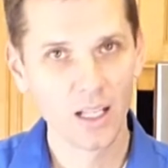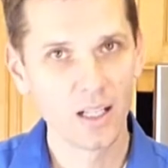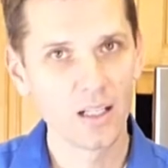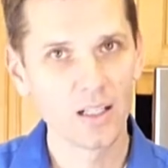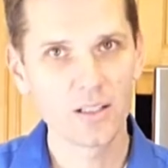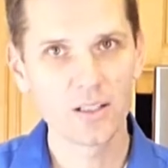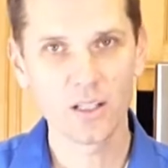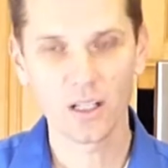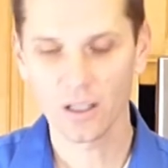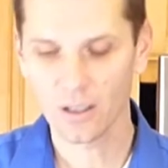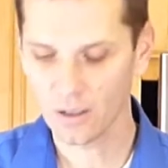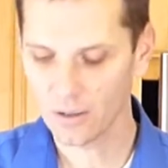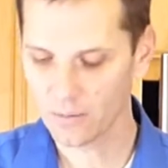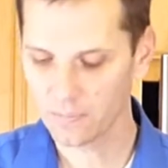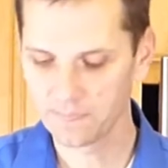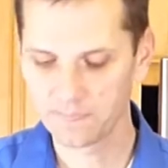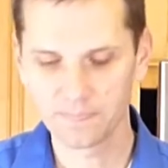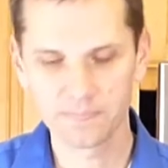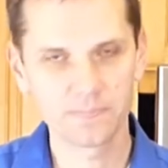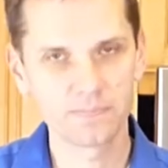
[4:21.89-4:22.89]

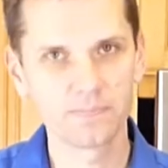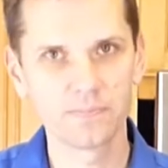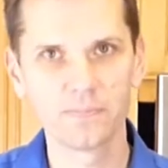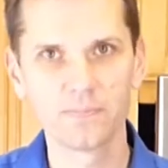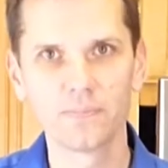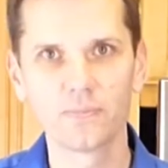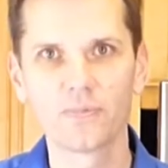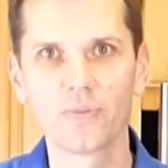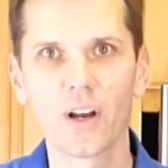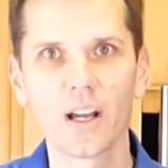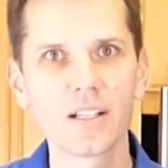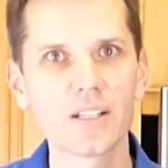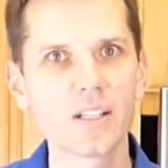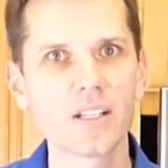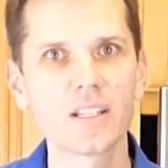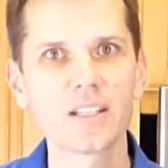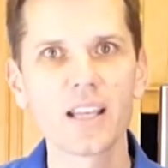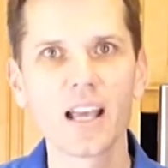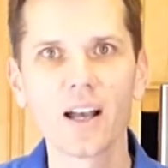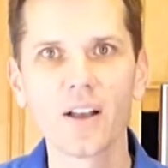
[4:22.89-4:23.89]
So,
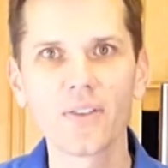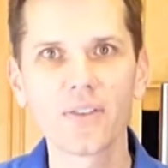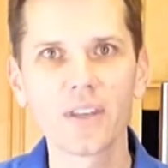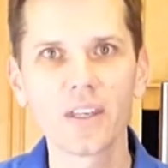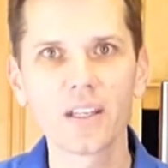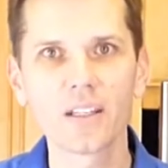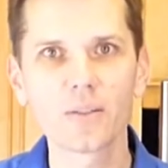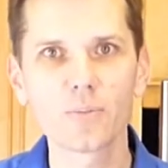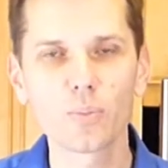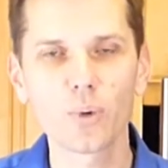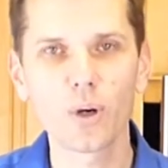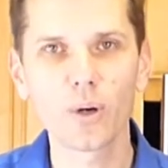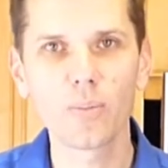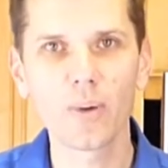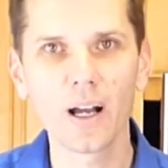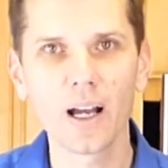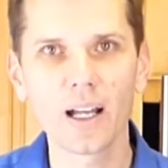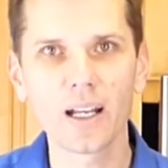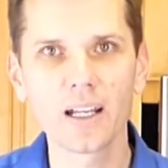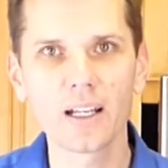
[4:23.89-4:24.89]
freshest, healthiest
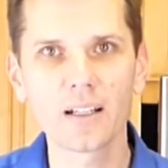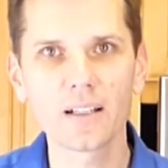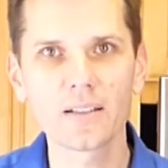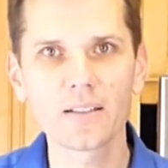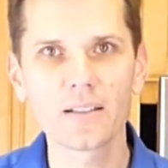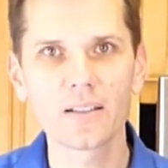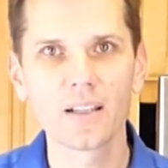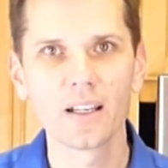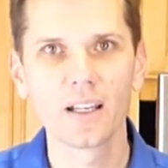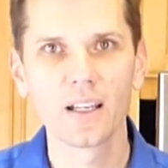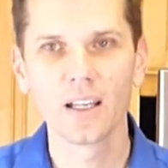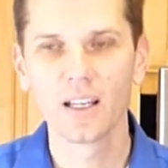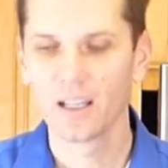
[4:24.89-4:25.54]
probiotics.